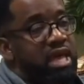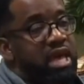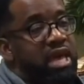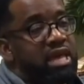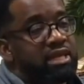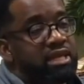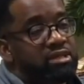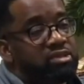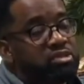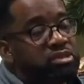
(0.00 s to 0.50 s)

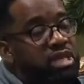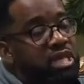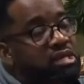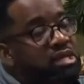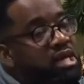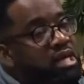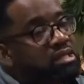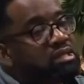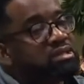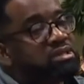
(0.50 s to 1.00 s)
And and you got
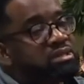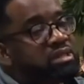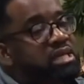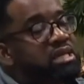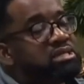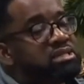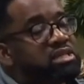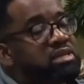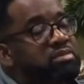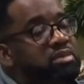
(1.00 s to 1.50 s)
to
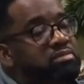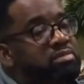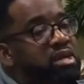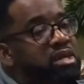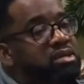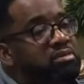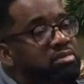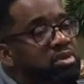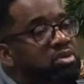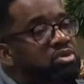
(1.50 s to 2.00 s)
understand something
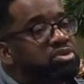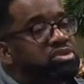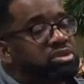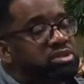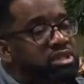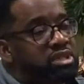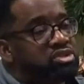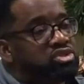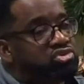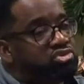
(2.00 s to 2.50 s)
about
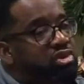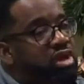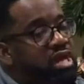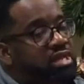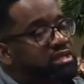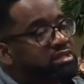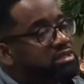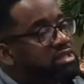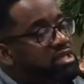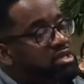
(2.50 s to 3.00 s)
emotion. They're
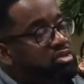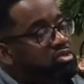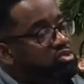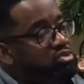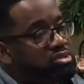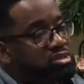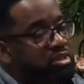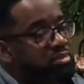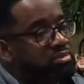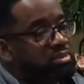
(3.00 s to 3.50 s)
trying to tell you
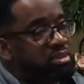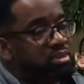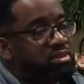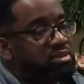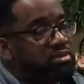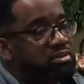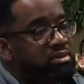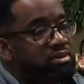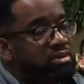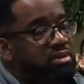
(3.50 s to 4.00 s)
something.
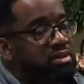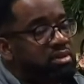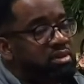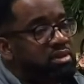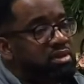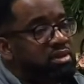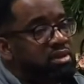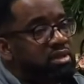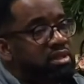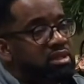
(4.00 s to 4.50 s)

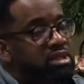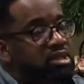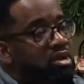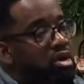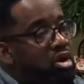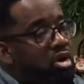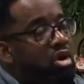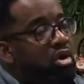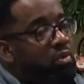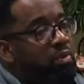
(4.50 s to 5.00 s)
They're
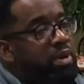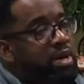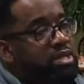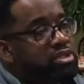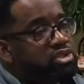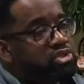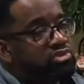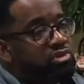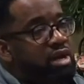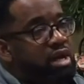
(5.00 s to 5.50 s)

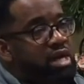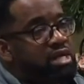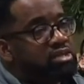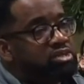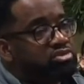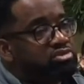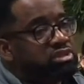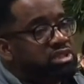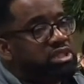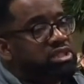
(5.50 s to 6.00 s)
always trying
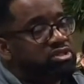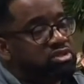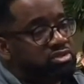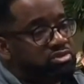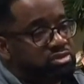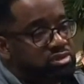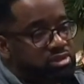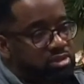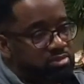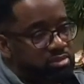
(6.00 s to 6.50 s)
to teach
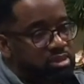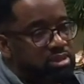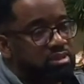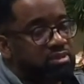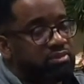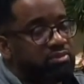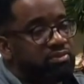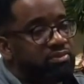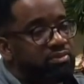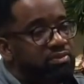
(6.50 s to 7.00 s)
you something.
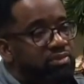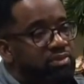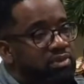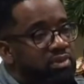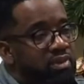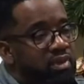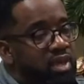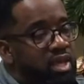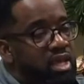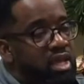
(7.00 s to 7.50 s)

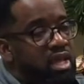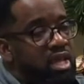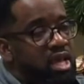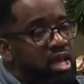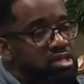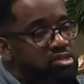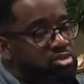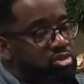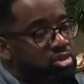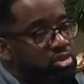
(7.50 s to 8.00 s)

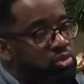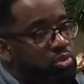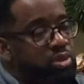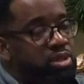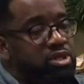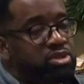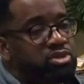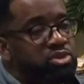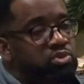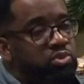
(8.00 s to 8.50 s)
And so the
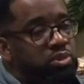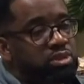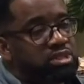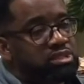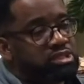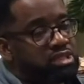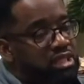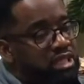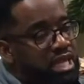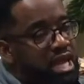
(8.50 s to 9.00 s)
quicker you're
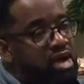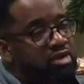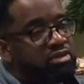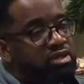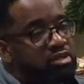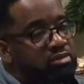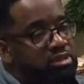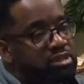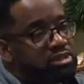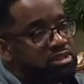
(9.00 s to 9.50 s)
willing to allow
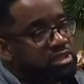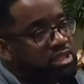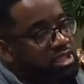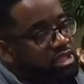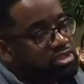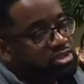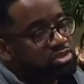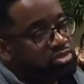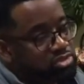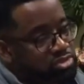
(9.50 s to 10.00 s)
them to
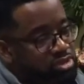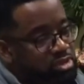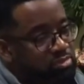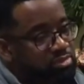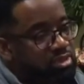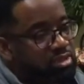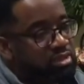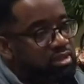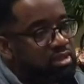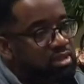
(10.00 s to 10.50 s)
teach you
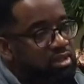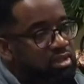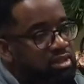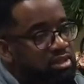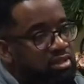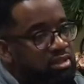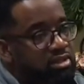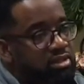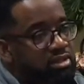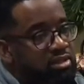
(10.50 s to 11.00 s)
something,
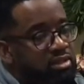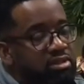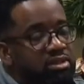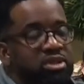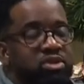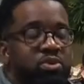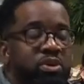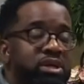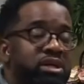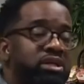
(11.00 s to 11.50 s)

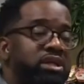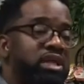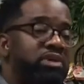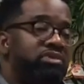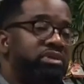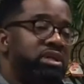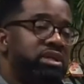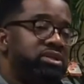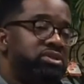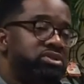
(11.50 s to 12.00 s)
the quicker they
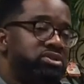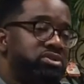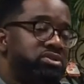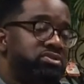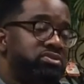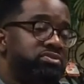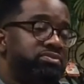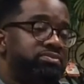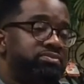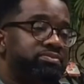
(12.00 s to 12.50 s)
release you.
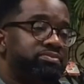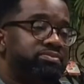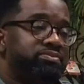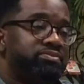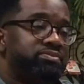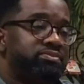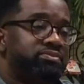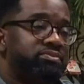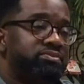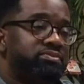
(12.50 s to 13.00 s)

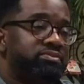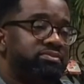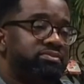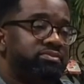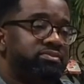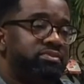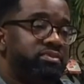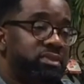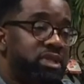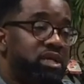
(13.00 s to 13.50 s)

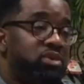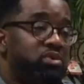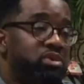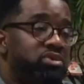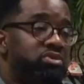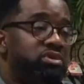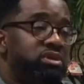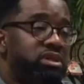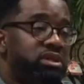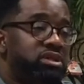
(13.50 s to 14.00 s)
They
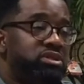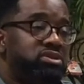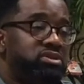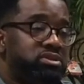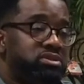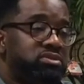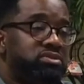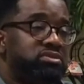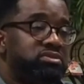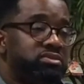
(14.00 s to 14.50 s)
will
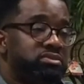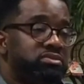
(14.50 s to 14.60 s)
release you.